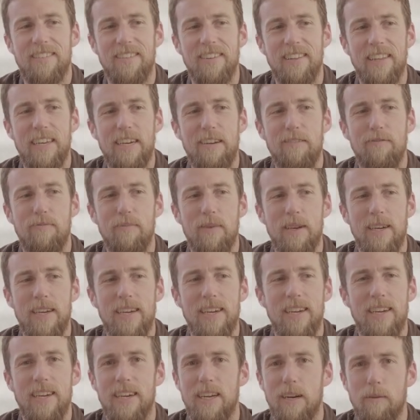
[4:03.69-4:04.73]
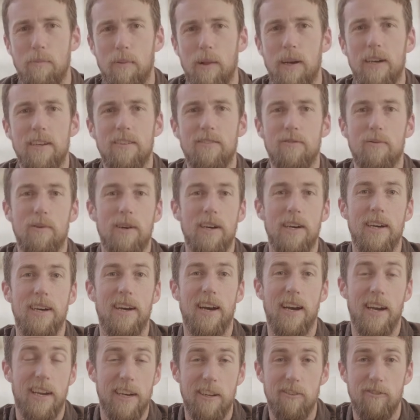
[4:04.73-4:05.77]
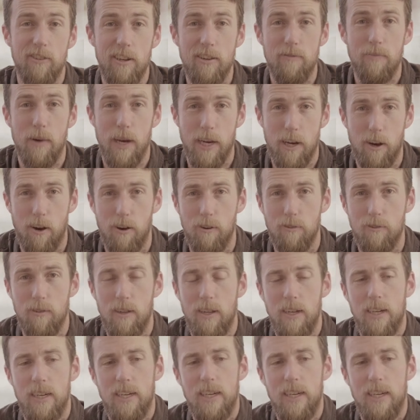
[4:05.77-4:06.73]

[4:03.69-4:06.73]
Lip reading: to leave me in a place where I can achieve my goal.